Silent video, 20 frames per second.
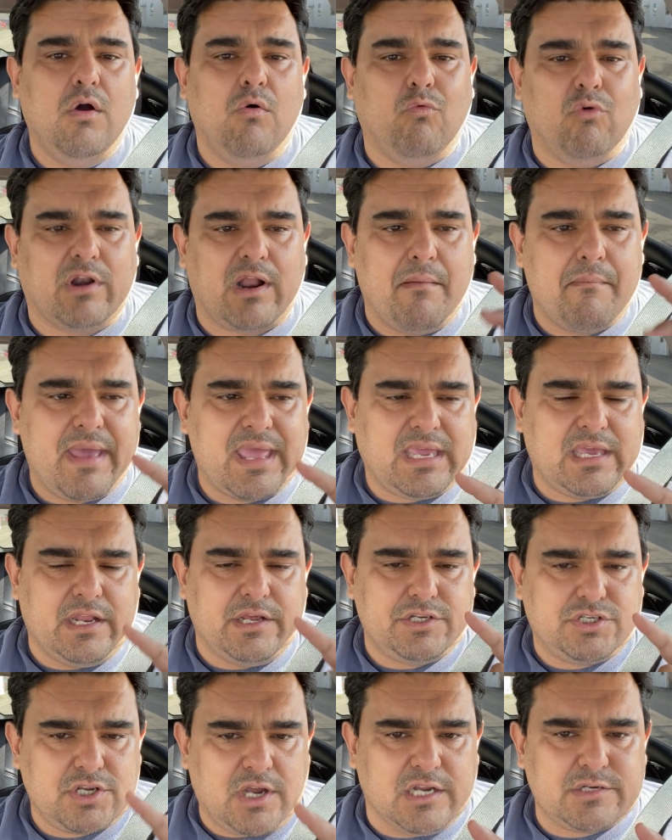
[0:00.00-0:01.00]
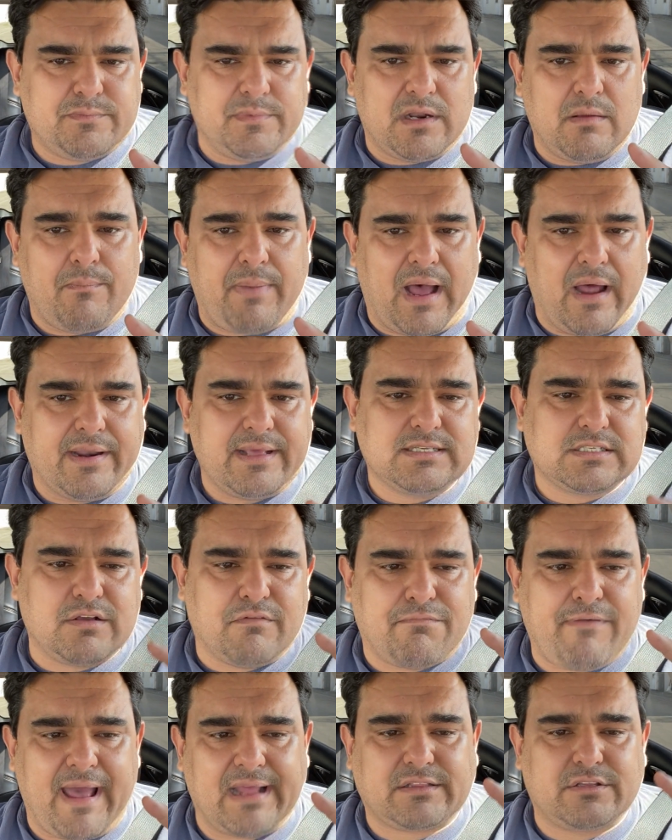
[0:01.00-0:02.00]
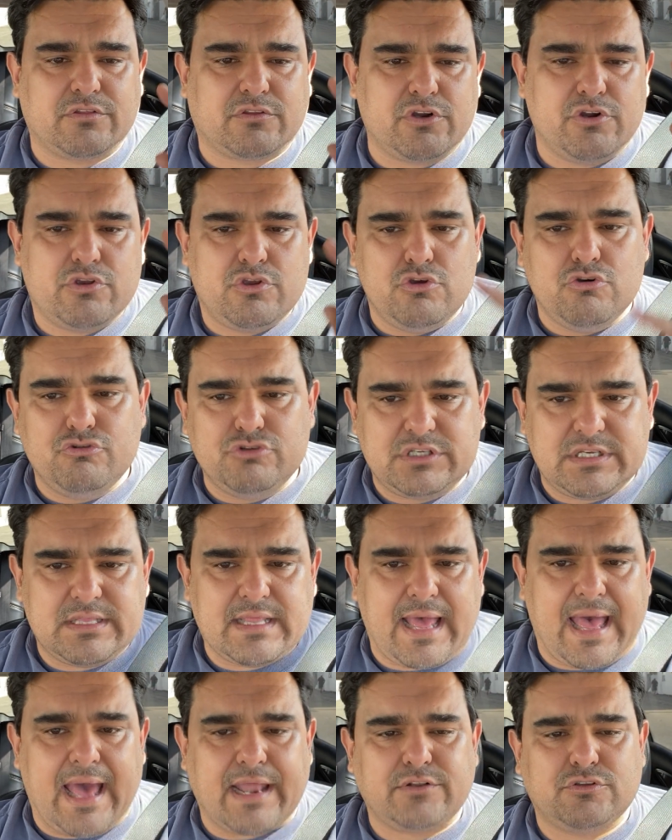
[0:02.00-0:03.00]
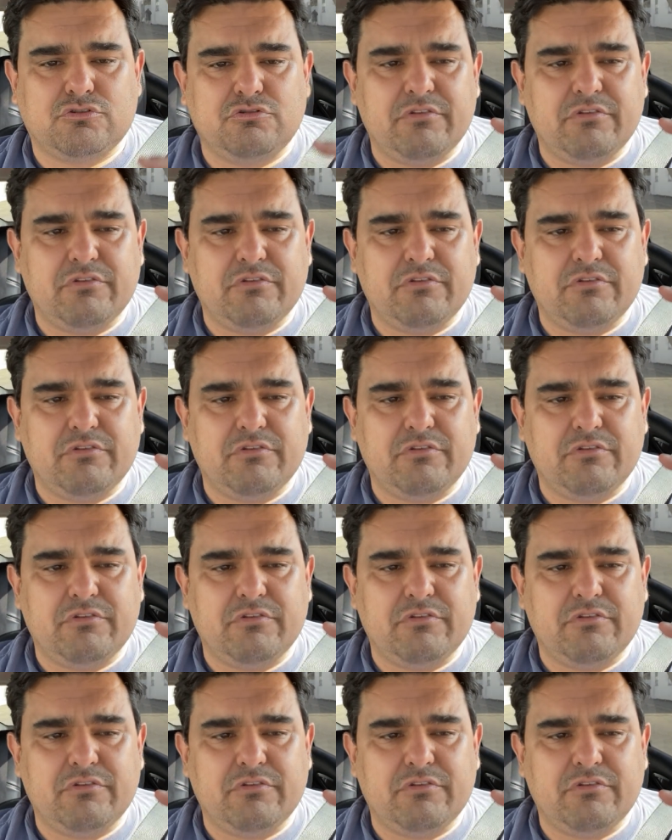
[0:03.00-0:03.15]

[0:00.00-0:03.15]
What I'm making a judgment about is the fact that they're using that